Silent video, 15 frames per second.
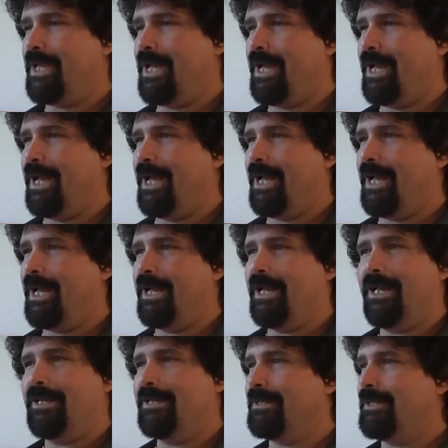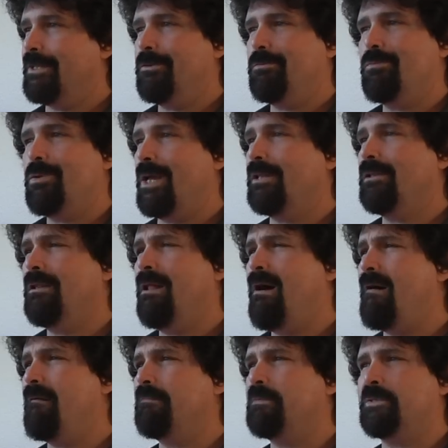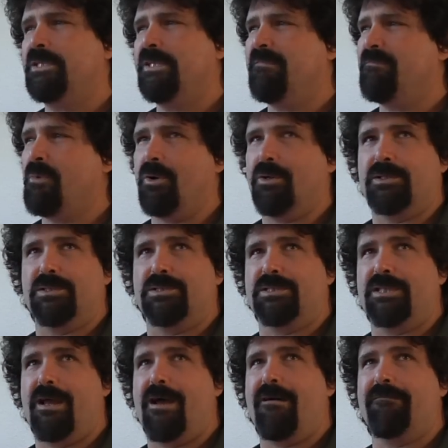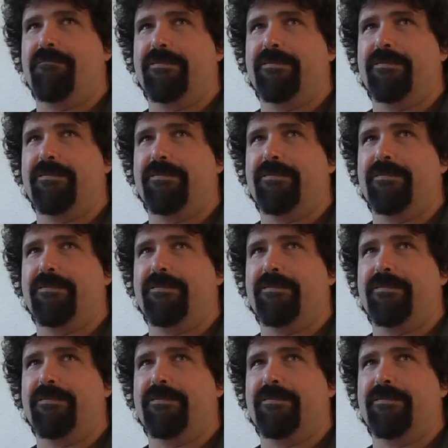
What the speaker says: I loved Steve Martin stuff,